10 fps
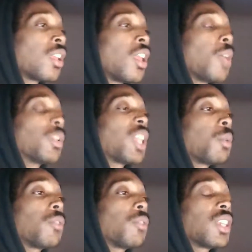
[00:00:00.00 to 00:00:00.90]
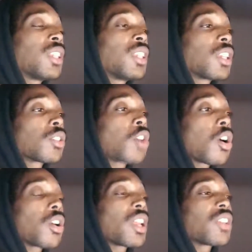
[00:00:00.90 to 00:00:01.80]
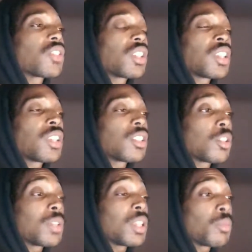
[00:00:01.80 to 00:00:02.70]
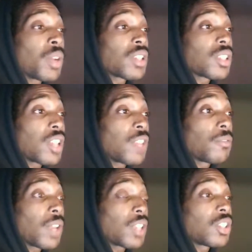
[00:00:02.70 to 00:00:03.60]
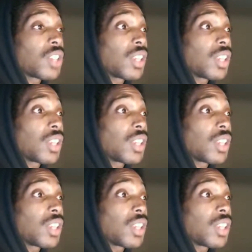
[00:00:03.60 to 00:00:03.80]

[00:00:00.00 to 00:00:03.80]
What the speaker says: but they be forgetting niggas talk all that shit and they still be getting punched in they fucking shit.